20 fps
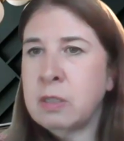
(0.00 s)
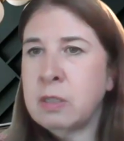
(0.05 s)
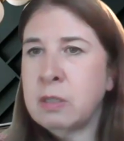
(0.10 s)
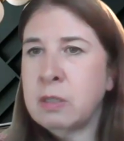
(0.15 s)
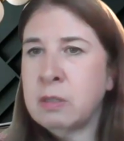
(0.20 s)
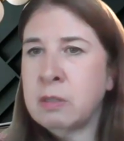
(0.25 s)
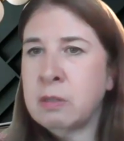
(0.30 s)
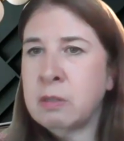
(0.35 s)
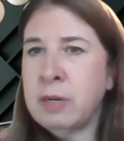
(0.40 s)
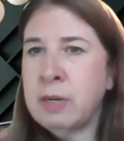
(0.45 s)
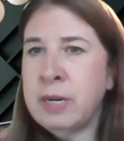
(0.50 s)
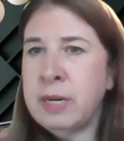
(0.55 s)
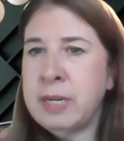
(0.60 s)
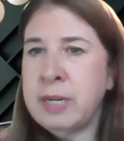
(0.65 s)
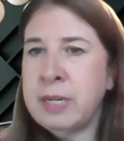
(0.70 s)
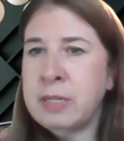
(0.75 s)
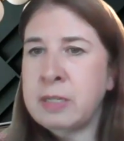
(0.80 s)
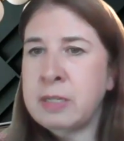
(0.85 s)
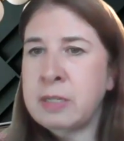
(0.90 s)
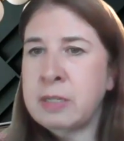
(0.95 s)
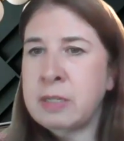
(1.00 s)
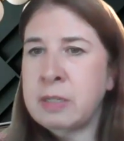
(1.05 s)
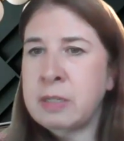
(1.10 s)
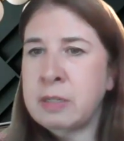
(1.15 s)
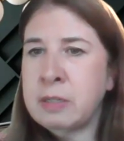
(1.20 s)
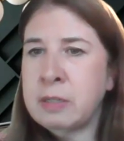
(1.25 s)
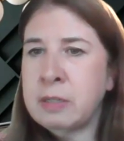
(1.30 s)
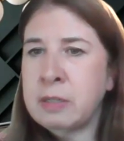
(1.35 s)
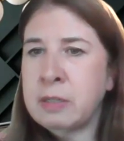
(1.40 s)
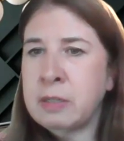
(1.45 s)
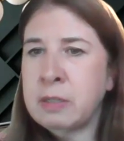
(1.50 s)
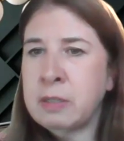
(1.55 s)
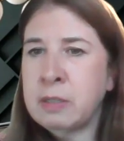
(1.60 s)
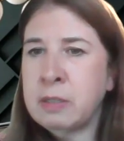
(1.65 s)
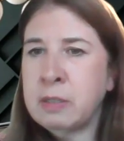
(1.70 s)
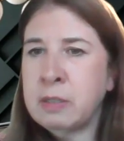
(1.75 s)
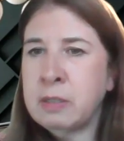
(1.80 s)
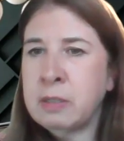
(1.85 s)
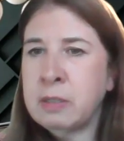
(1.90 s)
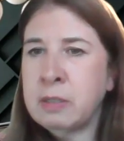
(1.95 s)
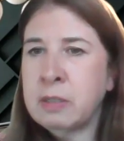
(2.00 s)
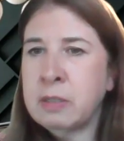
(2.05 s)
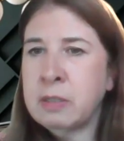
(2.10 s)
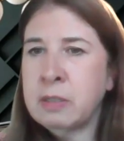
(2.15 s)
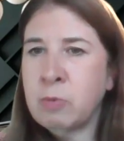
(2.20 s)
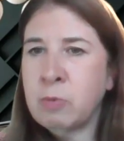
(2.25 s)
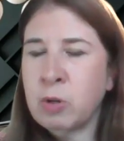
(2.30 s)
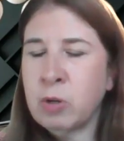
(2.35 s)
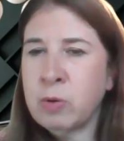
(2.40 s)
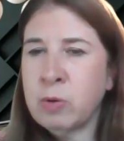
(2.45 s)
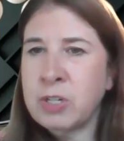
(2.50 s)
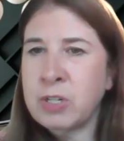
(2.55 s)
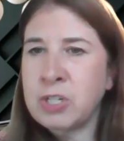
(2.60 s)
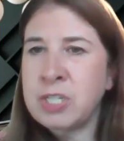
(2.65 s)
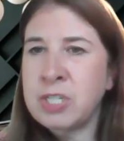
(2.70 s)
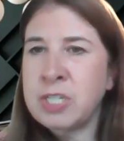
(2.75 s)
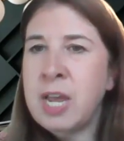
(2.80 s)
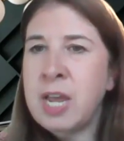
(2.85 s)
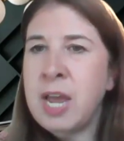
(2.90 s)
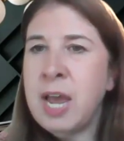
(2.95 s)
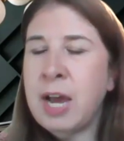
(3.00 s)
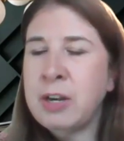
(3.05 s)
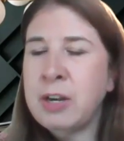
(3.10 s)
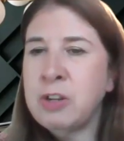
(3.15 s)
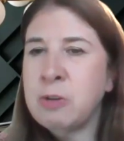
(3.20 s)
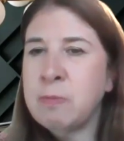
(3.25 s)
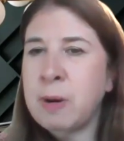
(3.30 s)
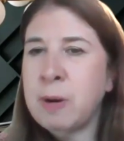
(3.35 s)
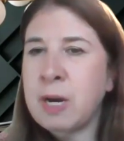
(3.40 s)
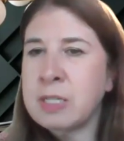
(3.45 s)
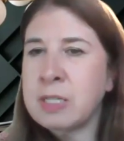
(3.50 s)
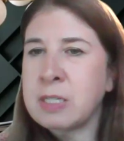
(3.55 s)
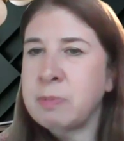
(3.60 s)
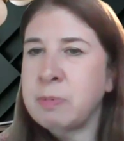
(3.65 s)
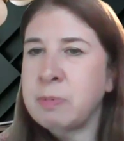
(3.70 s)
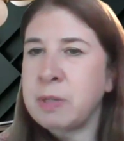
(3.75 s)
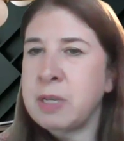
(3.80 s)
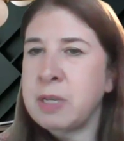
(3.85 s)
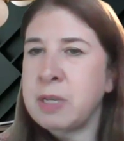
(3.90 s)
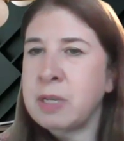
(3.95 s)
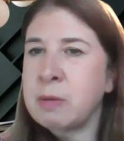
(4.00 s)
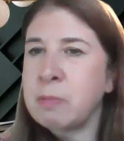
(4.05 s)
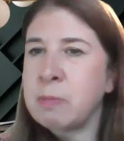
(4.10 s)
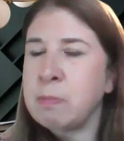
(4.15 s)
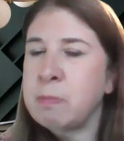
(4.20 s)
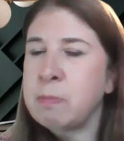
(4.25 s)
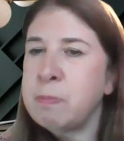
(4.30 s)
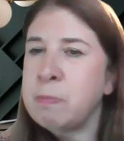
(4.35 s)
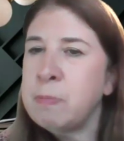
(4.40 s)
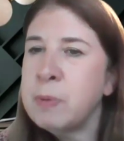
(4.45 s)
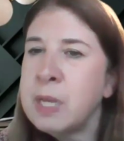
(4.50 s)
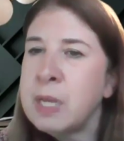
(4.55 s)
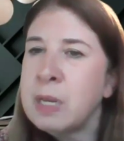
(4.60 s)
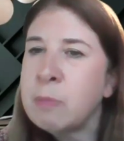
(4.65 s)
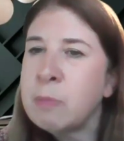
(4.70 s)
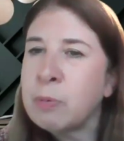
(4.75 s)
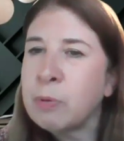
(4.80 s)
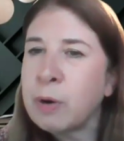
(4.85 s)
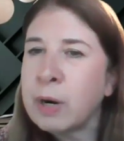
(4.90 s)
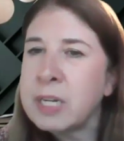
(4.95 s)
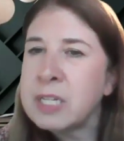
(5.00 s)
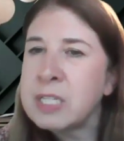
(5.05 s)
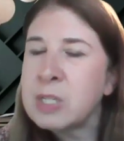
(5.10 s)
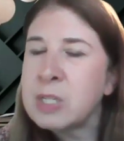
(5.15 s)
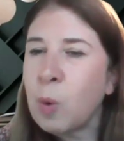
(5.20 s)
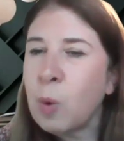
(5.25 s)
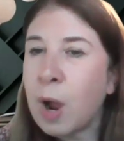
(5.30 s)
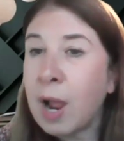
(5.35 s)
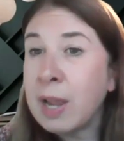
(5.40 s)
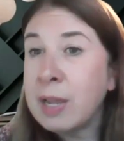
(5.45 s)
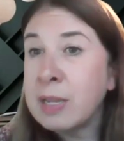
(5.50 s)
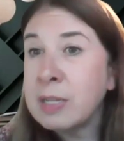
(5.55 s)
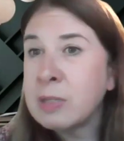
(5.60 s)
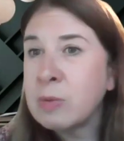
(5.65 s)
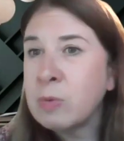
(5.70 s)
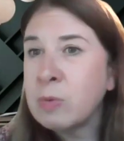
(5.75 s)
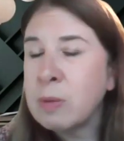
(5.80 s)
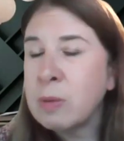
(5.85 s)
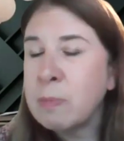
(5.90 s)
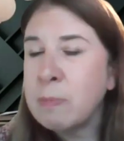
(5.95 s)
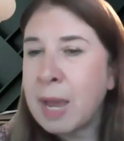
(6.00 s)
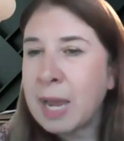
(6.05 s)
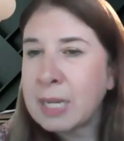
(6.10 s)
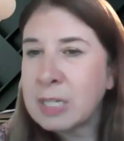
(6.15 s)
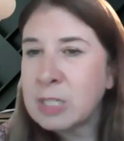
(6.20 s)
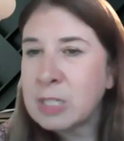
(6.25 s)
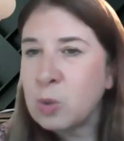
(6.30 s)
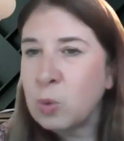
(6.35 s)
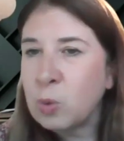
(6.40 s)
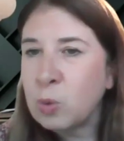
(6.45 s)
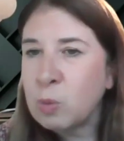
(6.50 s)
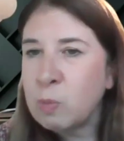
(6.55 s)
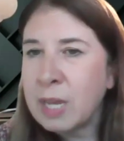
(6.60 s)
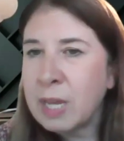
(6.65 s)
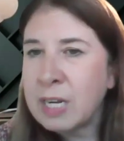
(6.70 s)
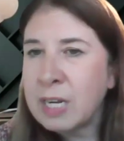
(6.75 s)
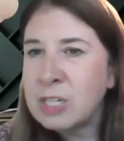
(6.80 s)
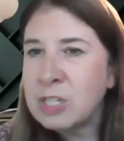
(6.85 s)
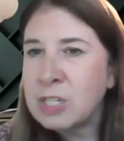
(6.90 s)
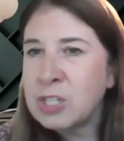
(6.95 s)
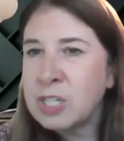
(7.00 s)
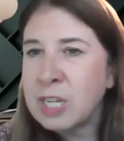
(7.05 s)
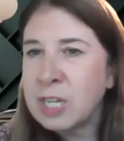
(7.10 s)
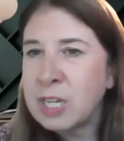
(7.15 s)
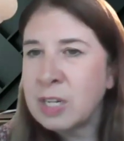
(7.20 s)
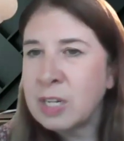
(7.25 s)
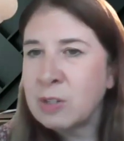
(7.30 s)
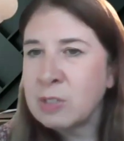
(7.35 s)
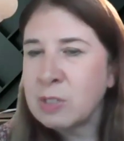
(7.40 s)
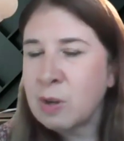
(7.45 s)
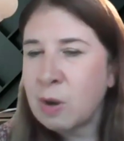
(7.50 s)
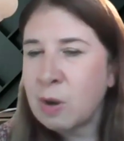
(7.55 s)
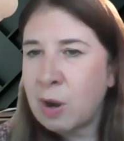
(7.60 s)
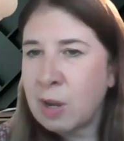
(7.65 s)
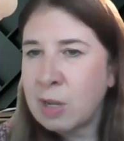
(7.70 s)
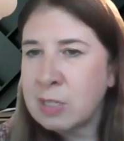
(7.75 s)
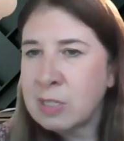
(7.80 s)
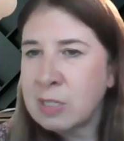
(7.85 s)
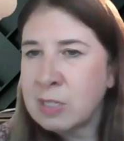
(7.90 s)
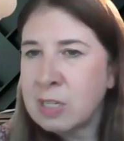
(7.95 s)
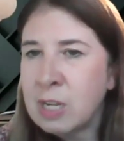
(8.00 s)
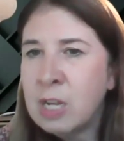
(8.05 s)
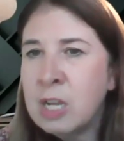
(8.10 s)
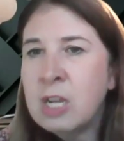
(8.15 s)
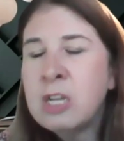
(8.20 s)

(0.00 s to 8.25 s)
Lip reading: All right. Some more questions. How do you possibly compete price-wise with the MaxSold managed sales cost?